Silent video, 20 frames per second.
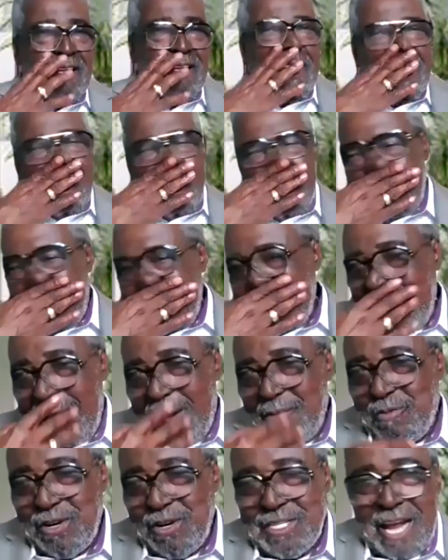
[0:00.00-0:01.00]
And then I
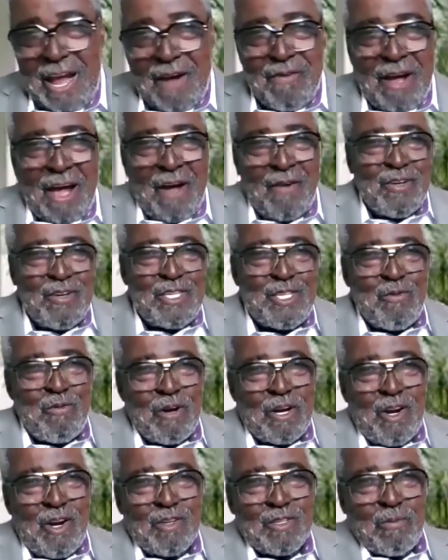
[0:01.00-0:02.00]
wish you were
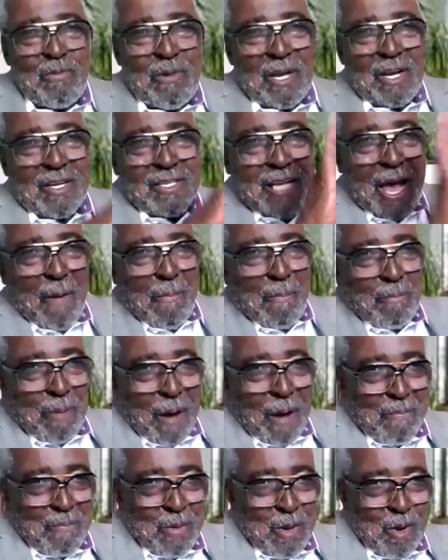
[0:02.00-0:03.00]
close to me, because I'd
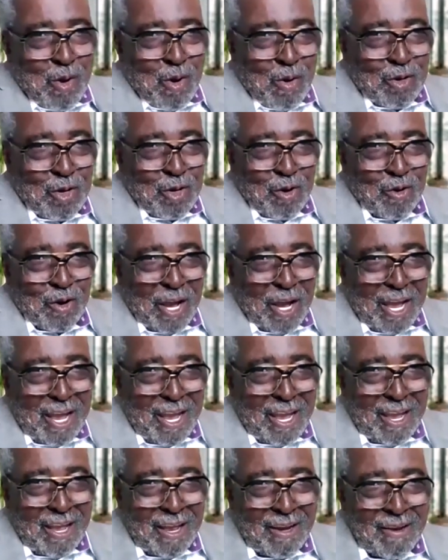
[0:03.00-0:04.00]
pop you on your
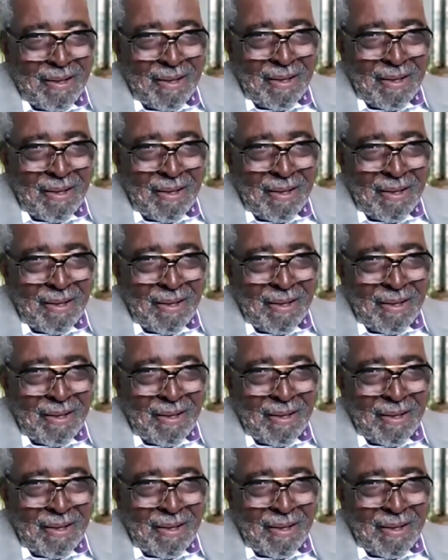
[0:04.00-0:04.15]
hand